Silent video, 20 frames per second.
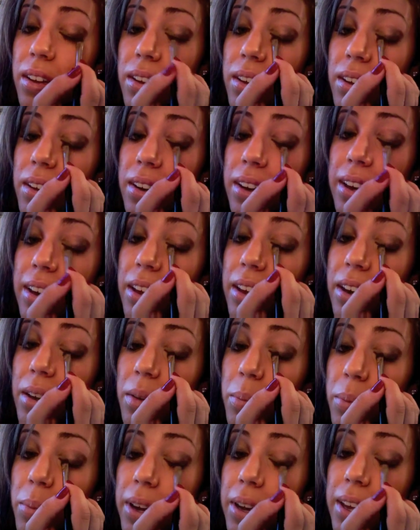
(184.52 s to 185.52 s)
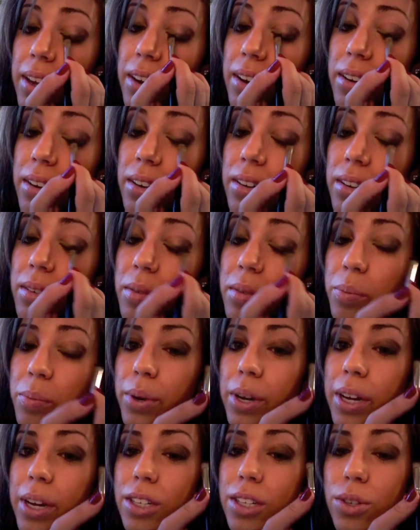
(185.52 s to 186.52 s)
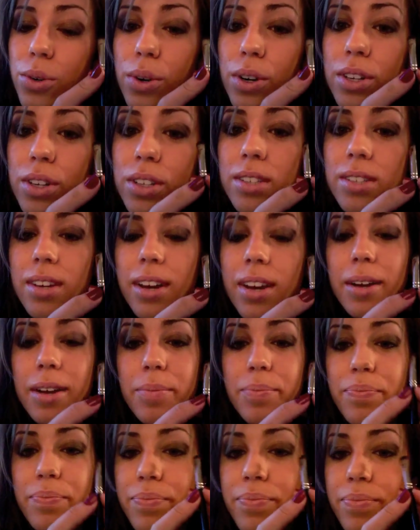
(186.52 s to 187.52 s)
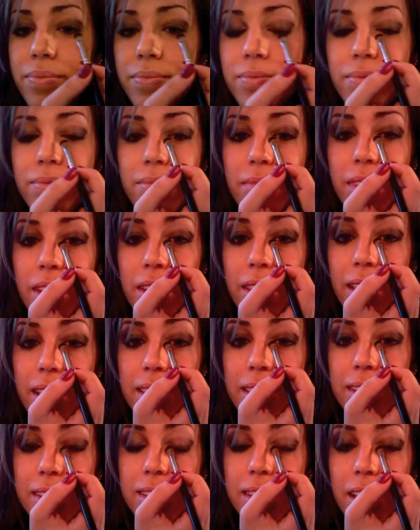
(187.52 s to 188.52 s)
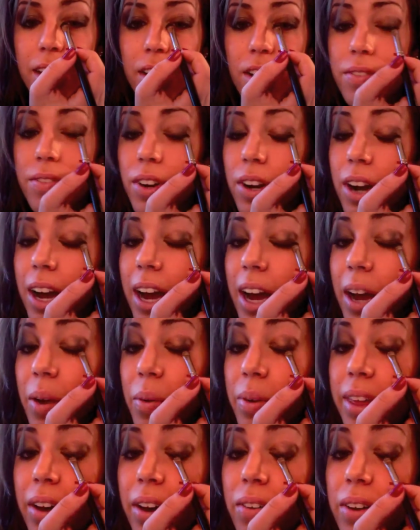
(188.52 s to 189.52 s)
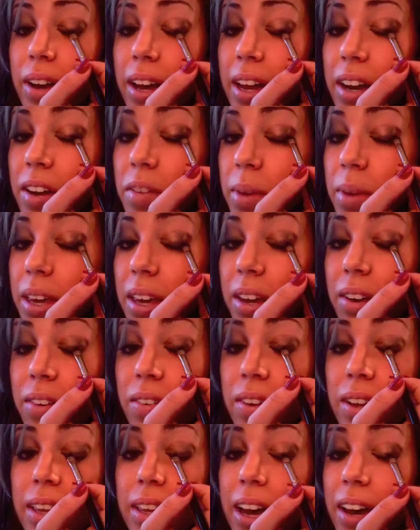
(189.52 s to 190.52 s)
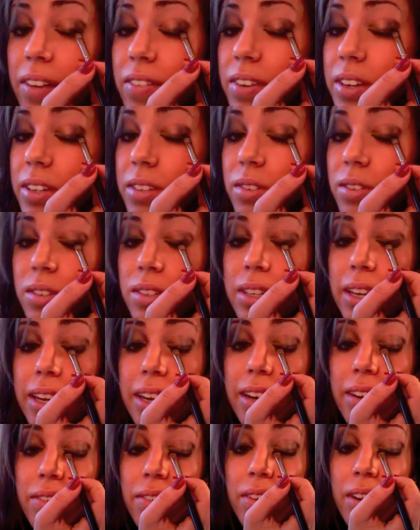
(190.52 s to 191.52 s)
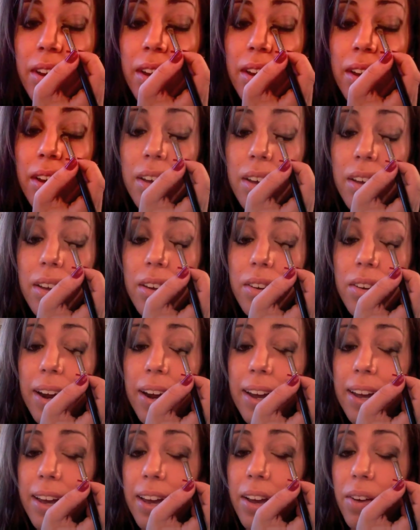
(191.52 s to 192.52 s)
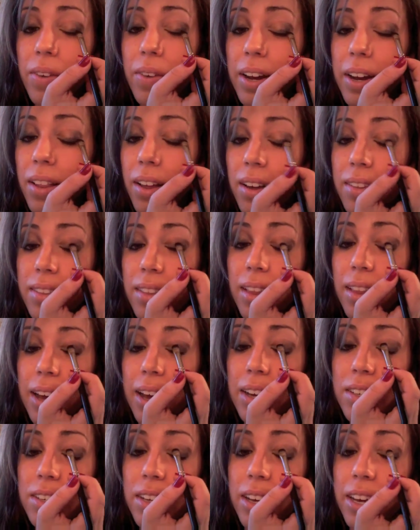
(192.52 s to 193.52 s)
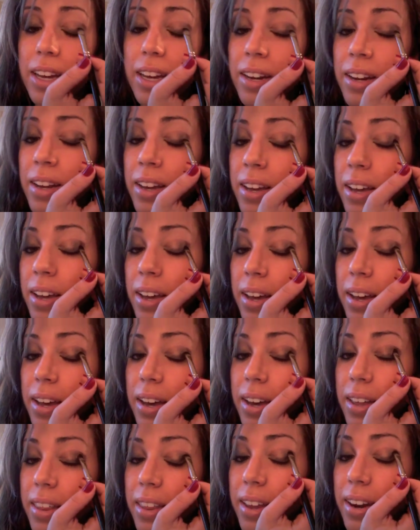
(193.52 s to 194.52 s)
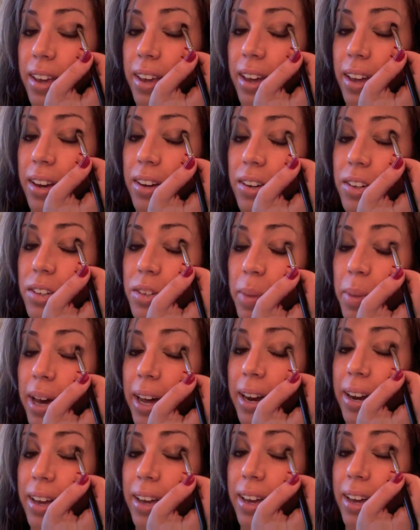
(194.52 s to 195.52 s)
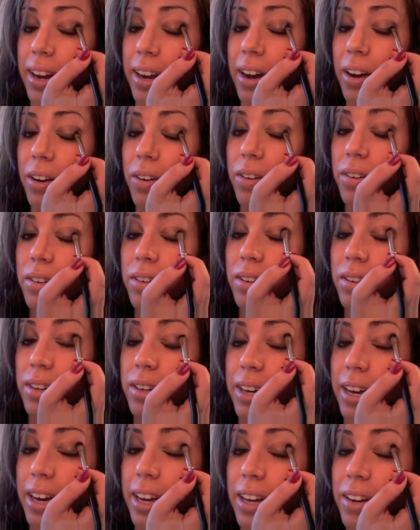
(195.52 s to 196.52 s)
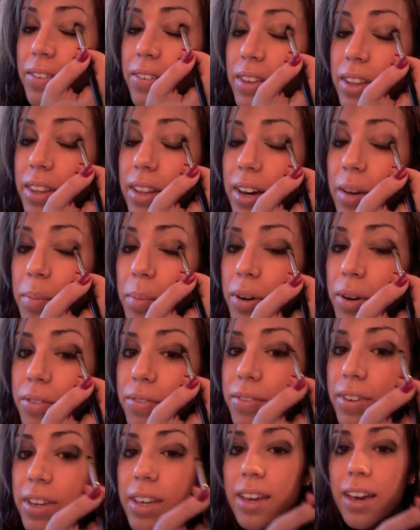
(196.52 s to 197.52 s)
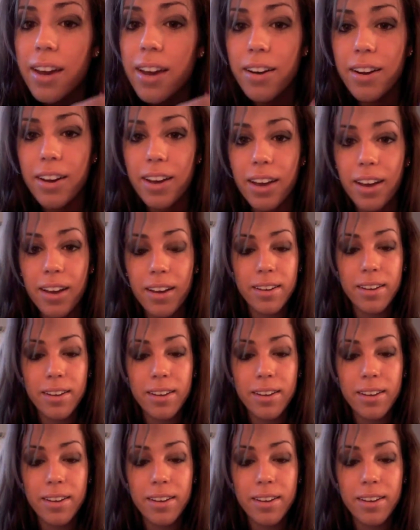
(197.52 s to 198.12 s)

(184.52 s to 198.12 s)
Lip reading: And then kind of bring it towards like the center of your eye without kind of making it really heavy. So just kind of dragging it right along the lash line, and then again just patting it out kind of in the upper V area.